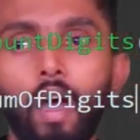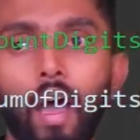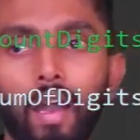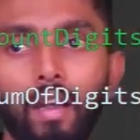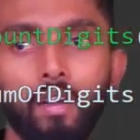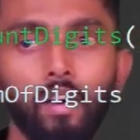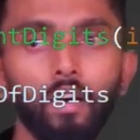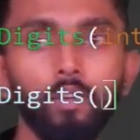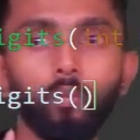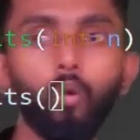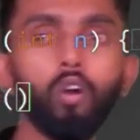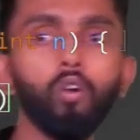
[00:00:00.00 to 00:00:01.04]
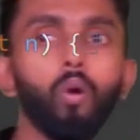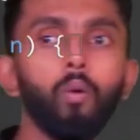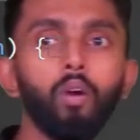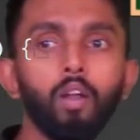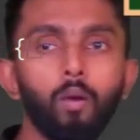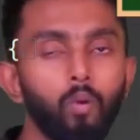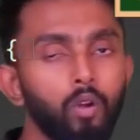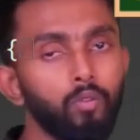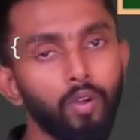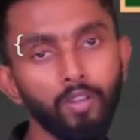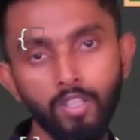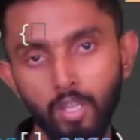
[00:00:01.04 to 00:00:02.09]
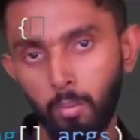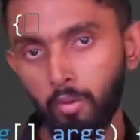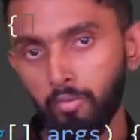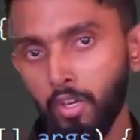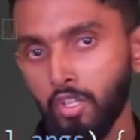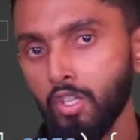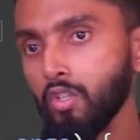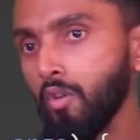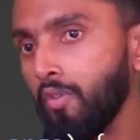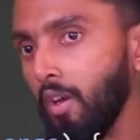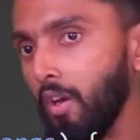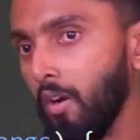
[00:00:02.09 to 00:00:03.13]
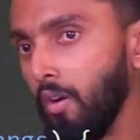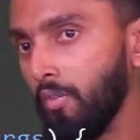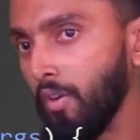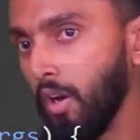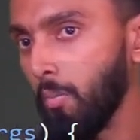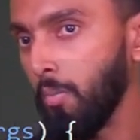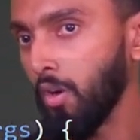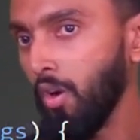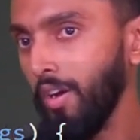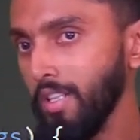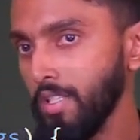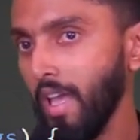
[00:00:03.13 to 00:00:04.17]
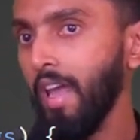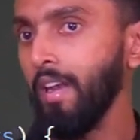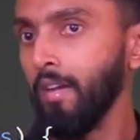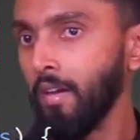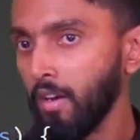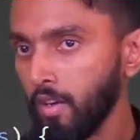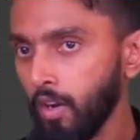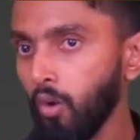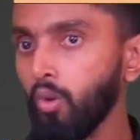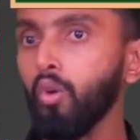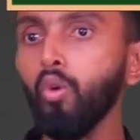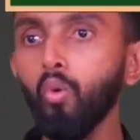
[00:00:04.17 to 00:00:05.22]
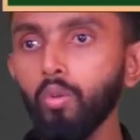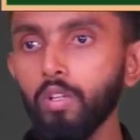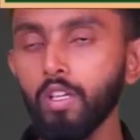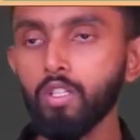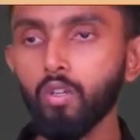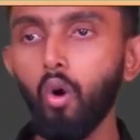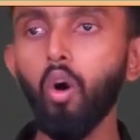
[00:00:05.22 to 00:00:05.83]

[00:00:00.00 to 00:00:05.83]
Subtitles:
And what do I want? I want to find the sum of digits of a number called as n. Now to do this,